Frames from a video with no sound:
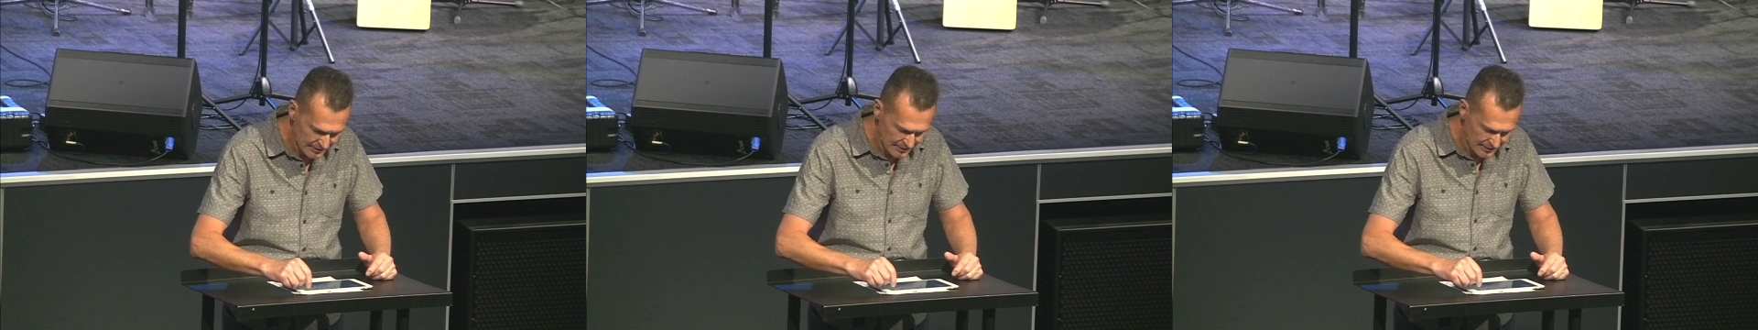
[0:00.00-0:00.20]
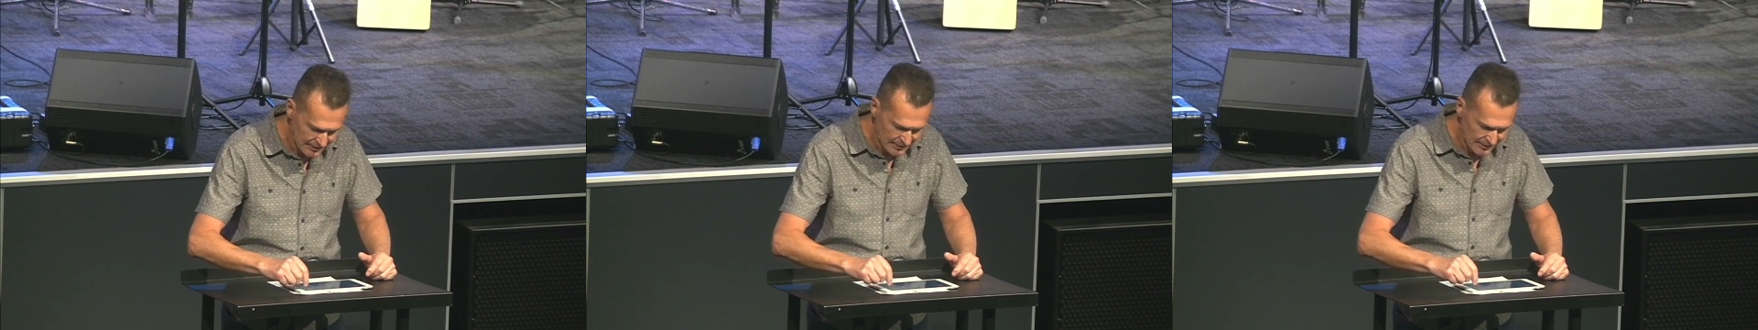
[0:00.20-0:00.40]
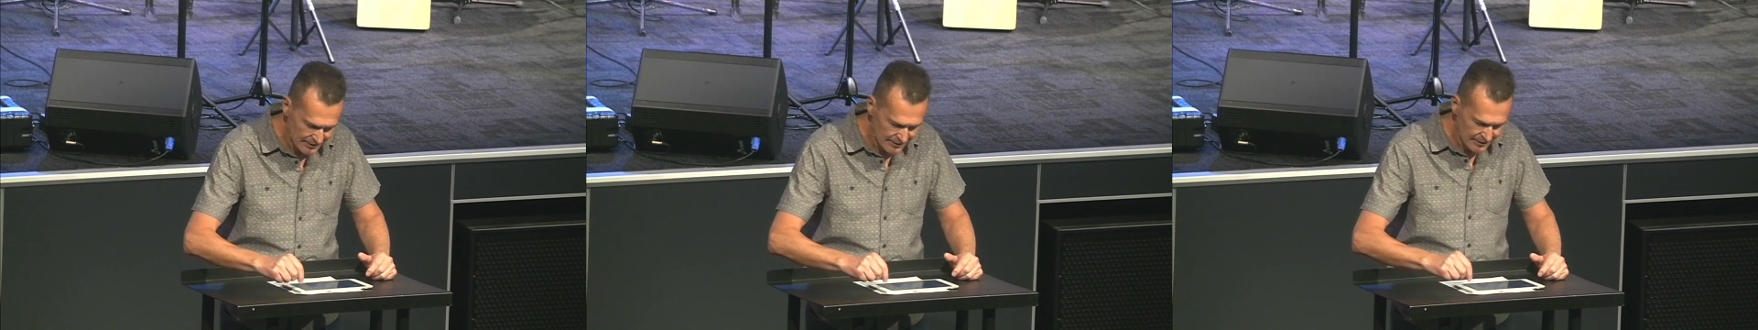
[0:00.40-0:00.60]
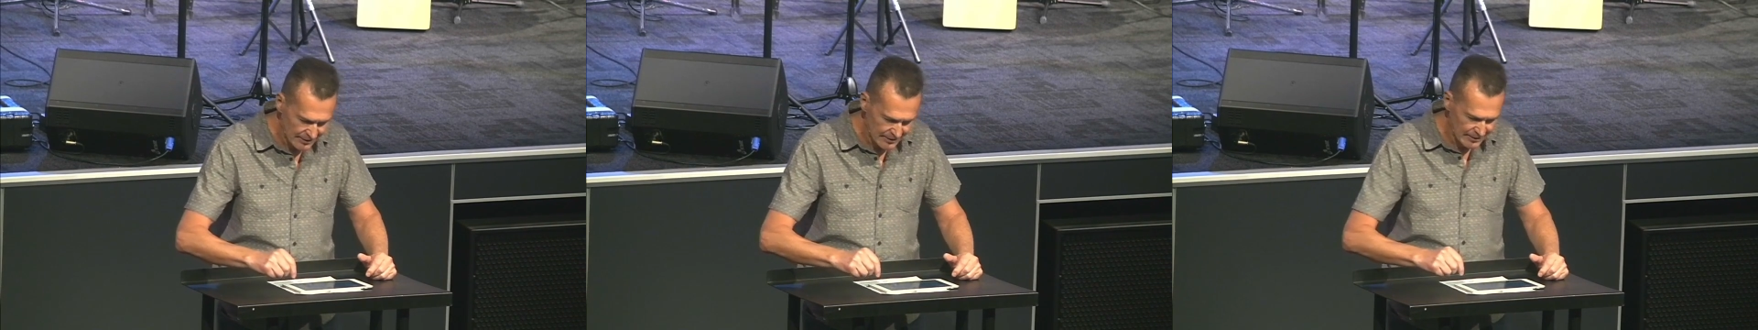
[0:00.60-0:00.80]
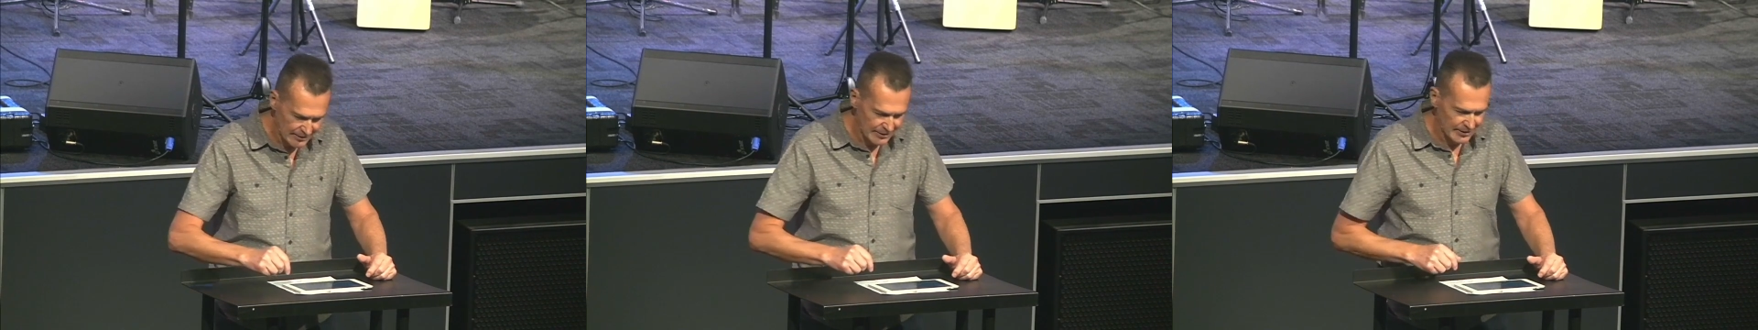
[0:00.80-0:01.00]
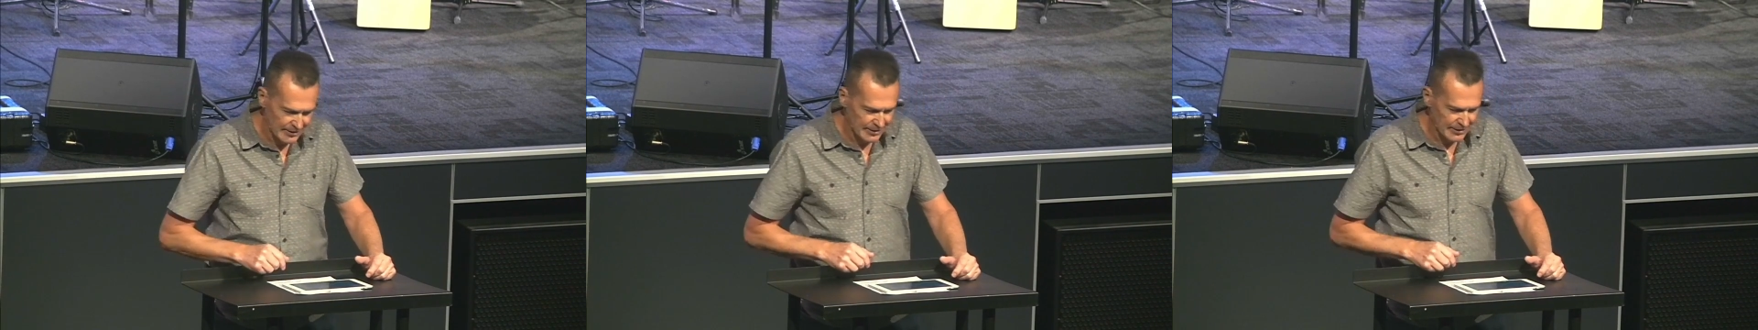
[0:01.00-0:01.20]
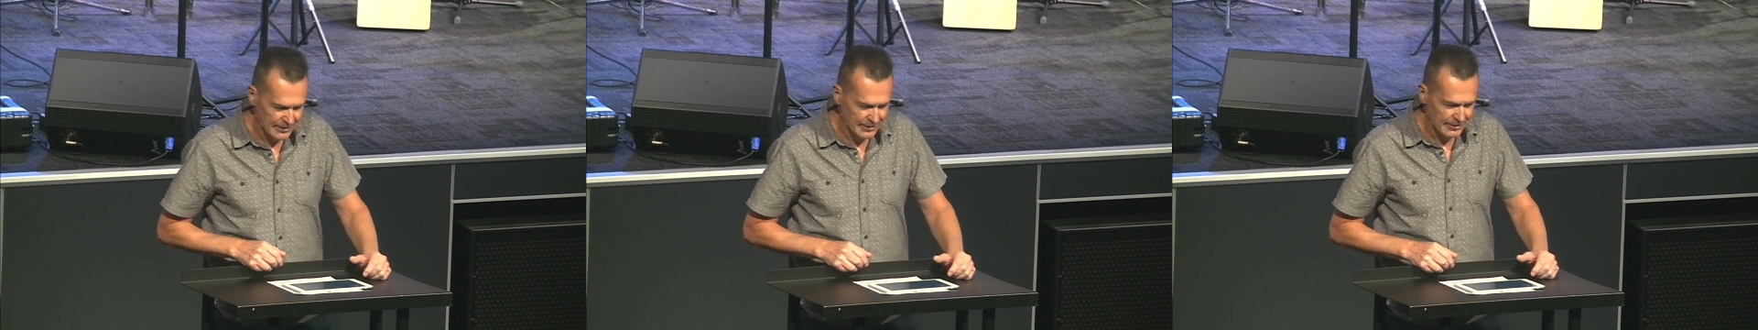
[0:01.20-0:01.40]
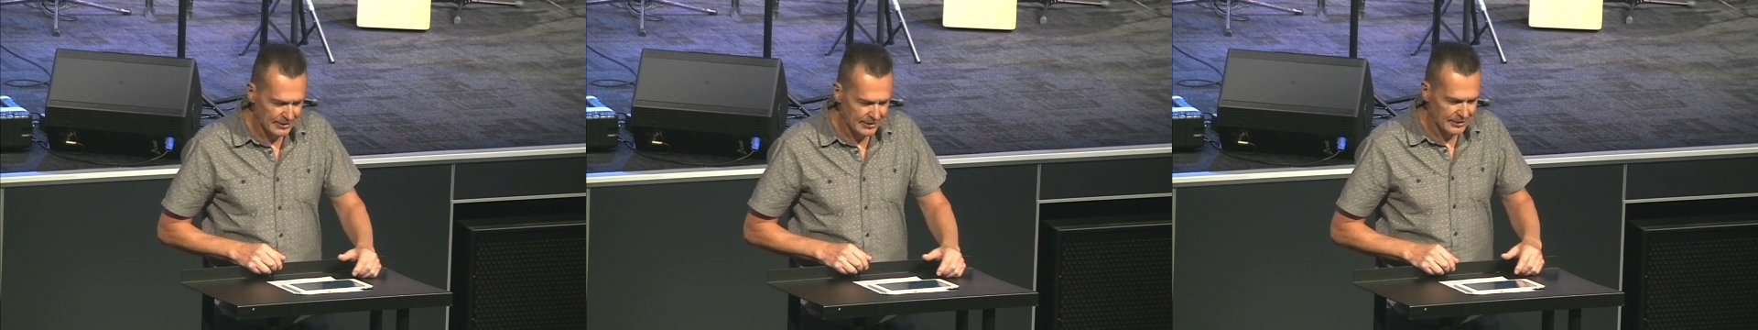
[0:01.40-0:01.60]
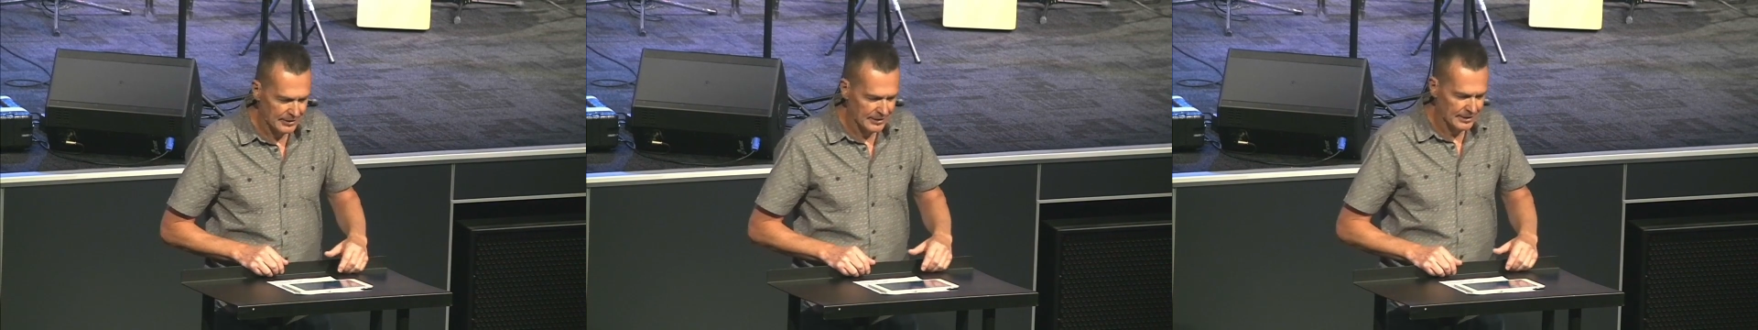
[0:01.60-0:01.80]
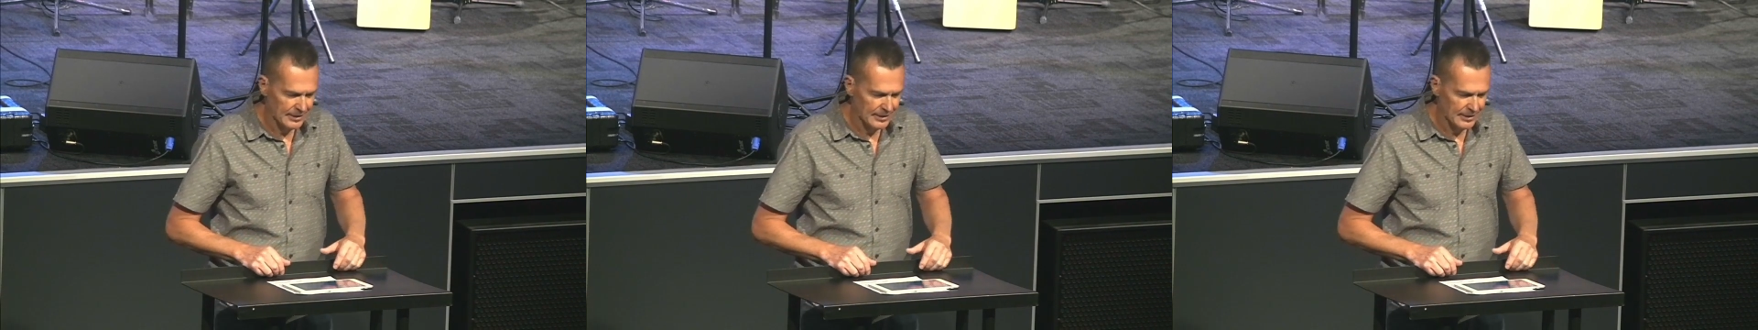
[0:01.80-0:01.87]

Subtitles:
(silence)